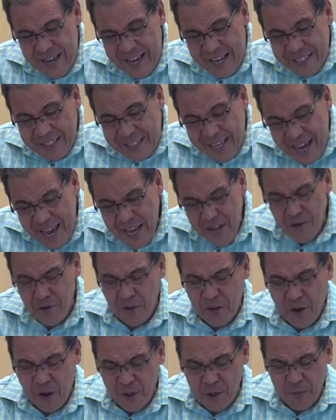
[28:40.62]
And
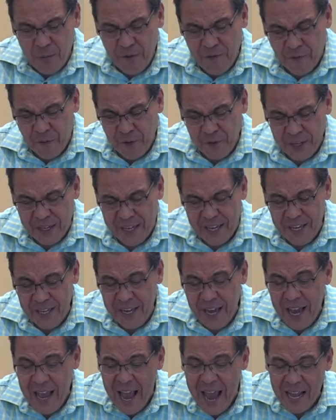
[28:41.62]
Daniel goes before the
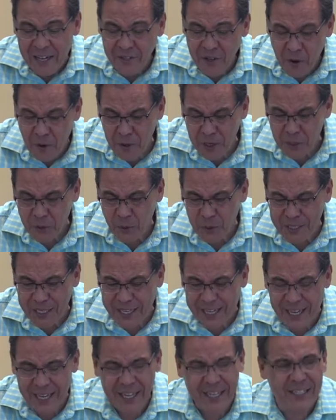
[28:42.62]
king, and notice what
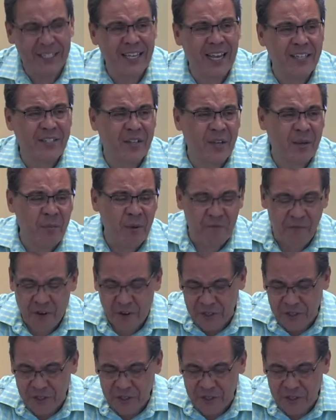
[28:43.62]
the king says to him in